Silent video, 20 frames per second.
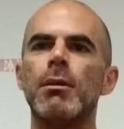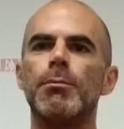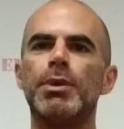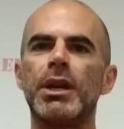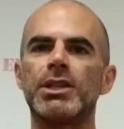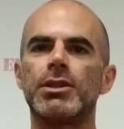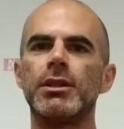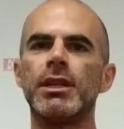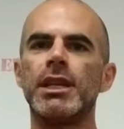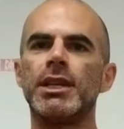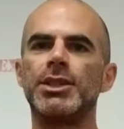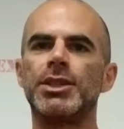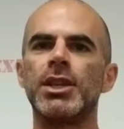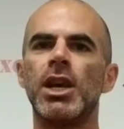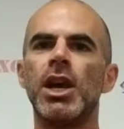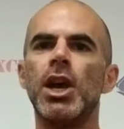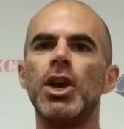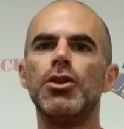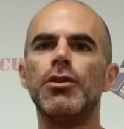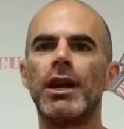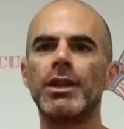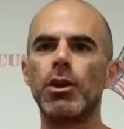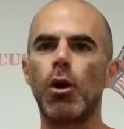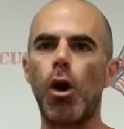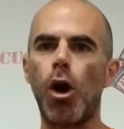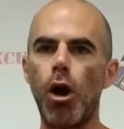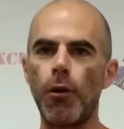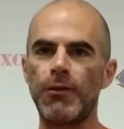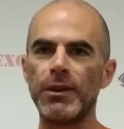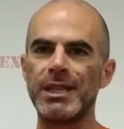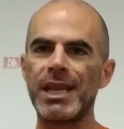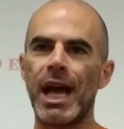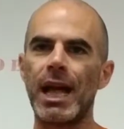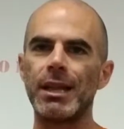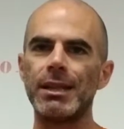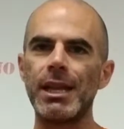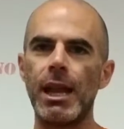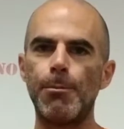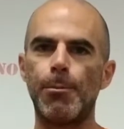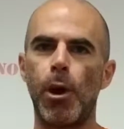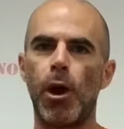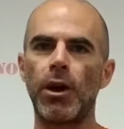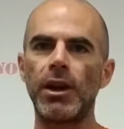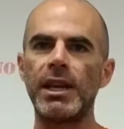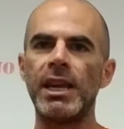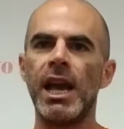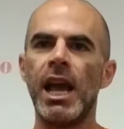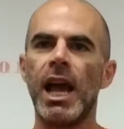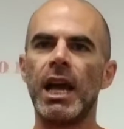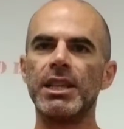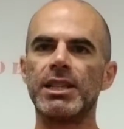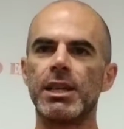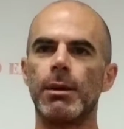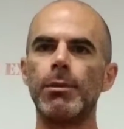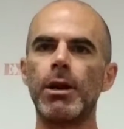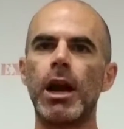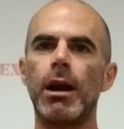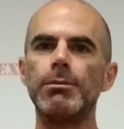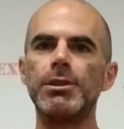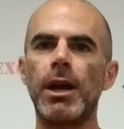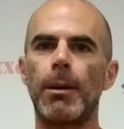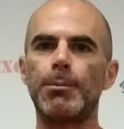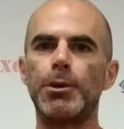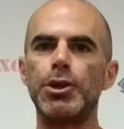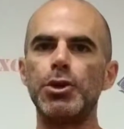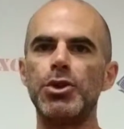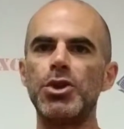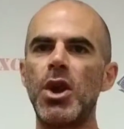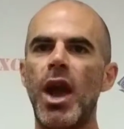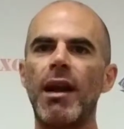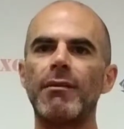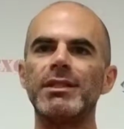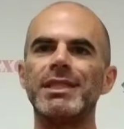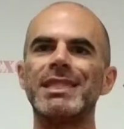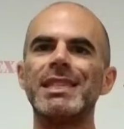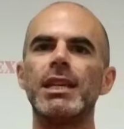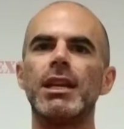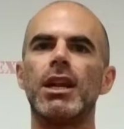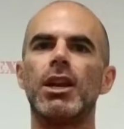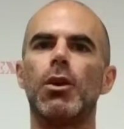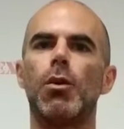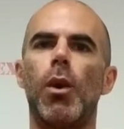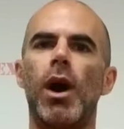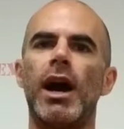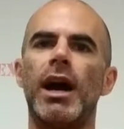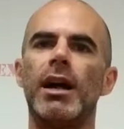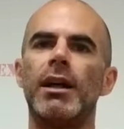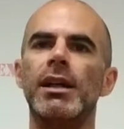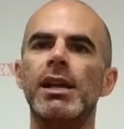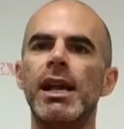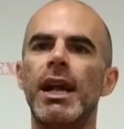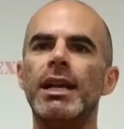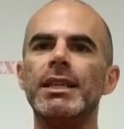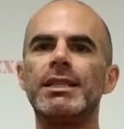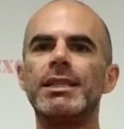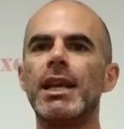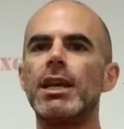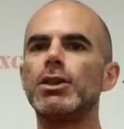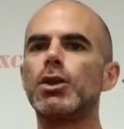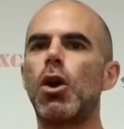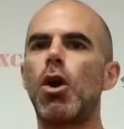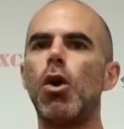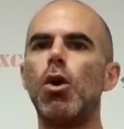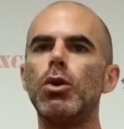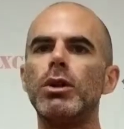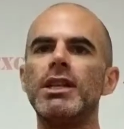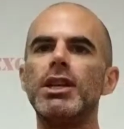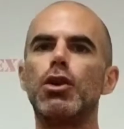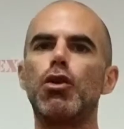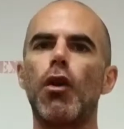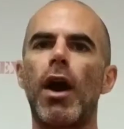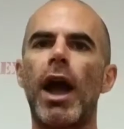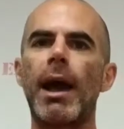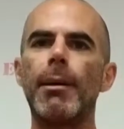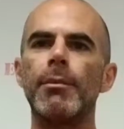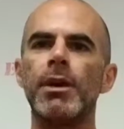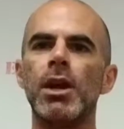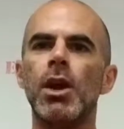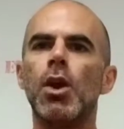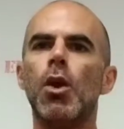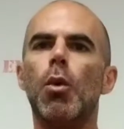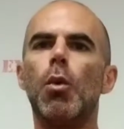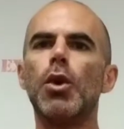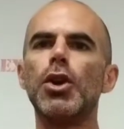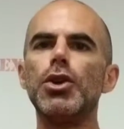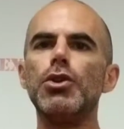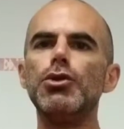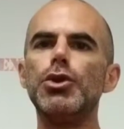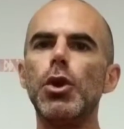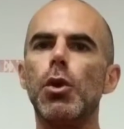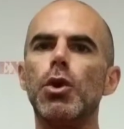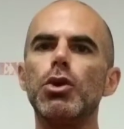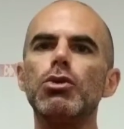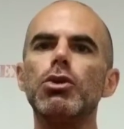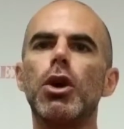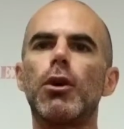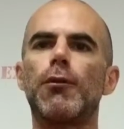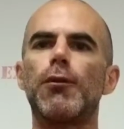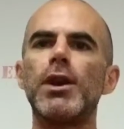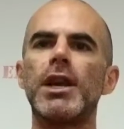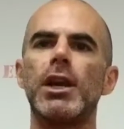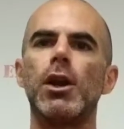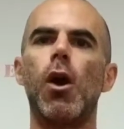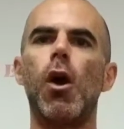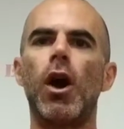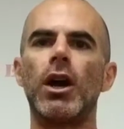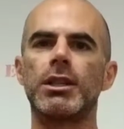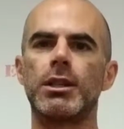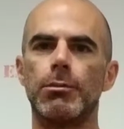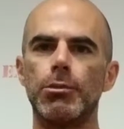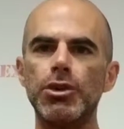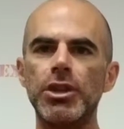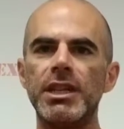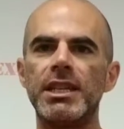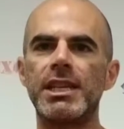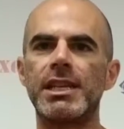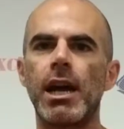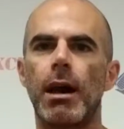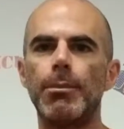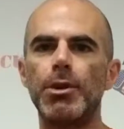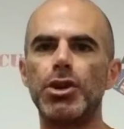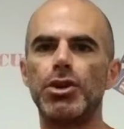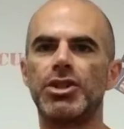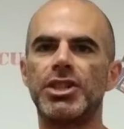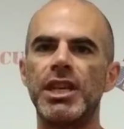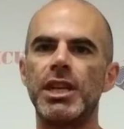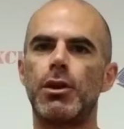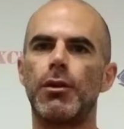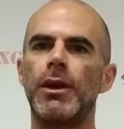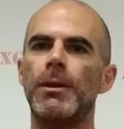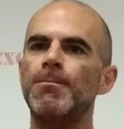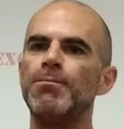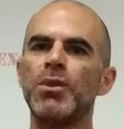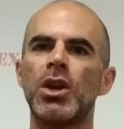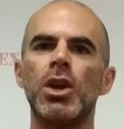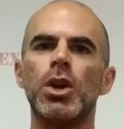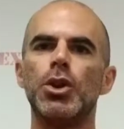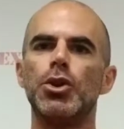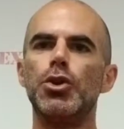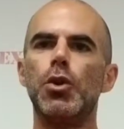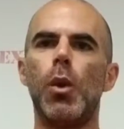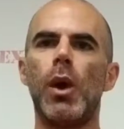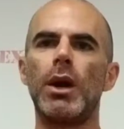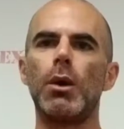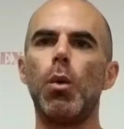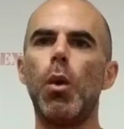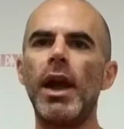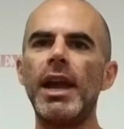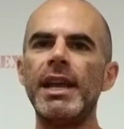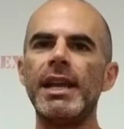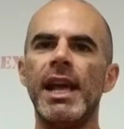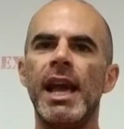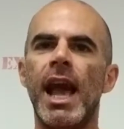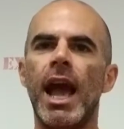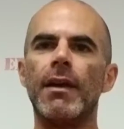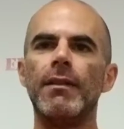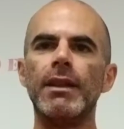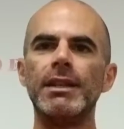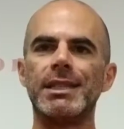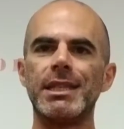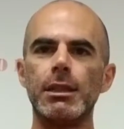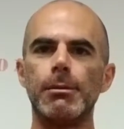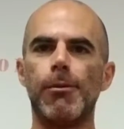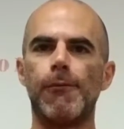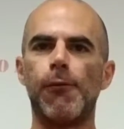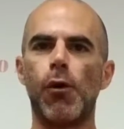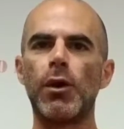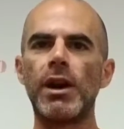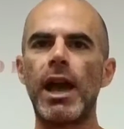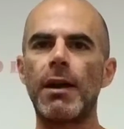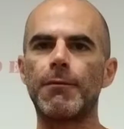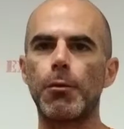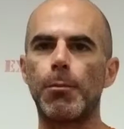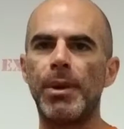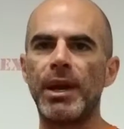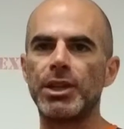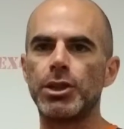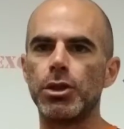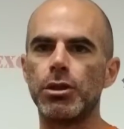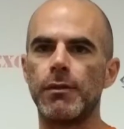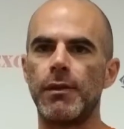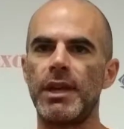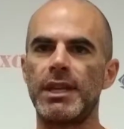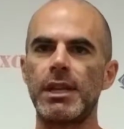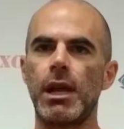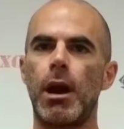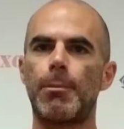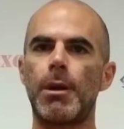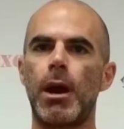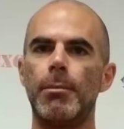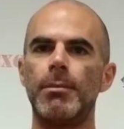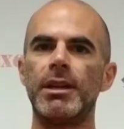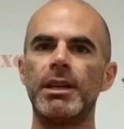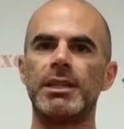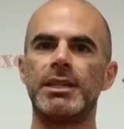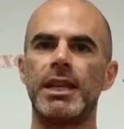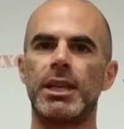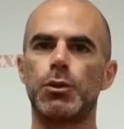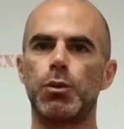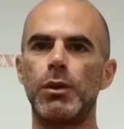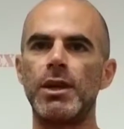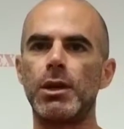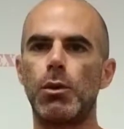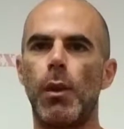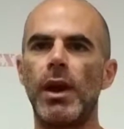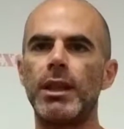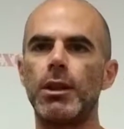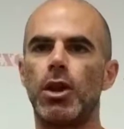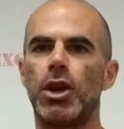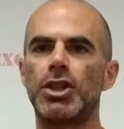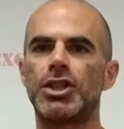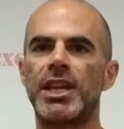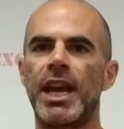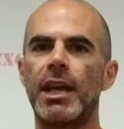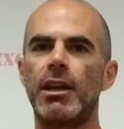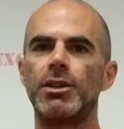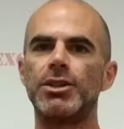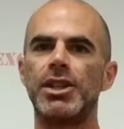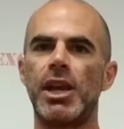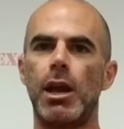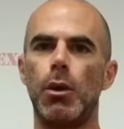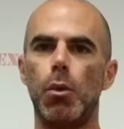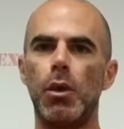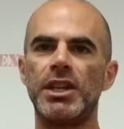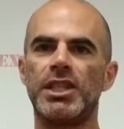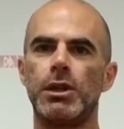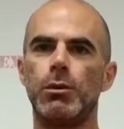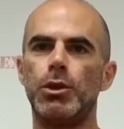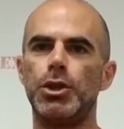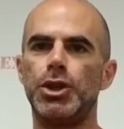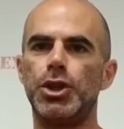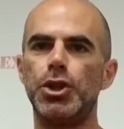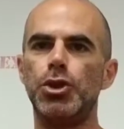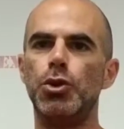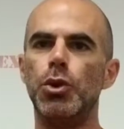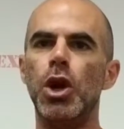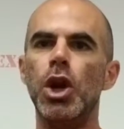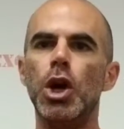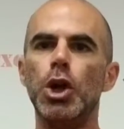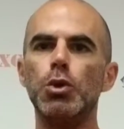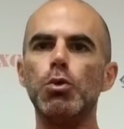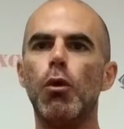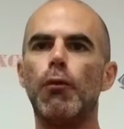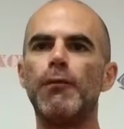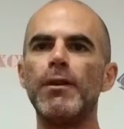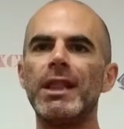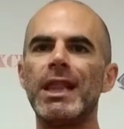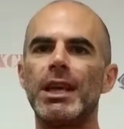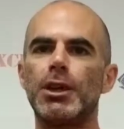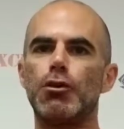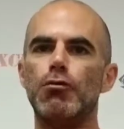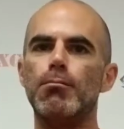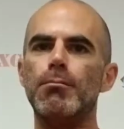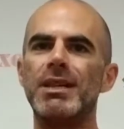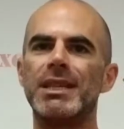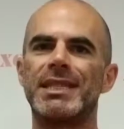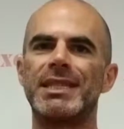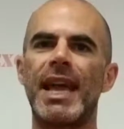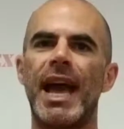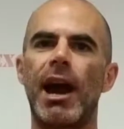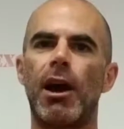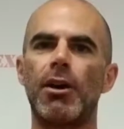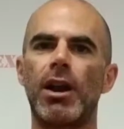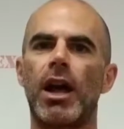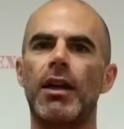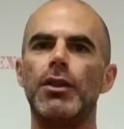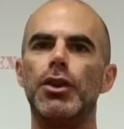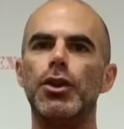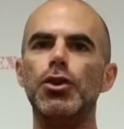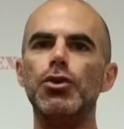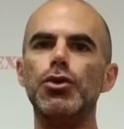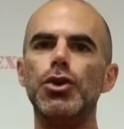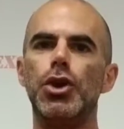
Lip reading: Picture this, you're at the office holiday party and someone comes up to you that you haven't seen in a while and says, "Holy crap, what are you doing? You look freaking awesome. You need to tell me your secret." You don't want to wait and then see the before and after pictures of this upcoming 6-week weight loss challenge and wish it was you. You will feel like you missed out on the new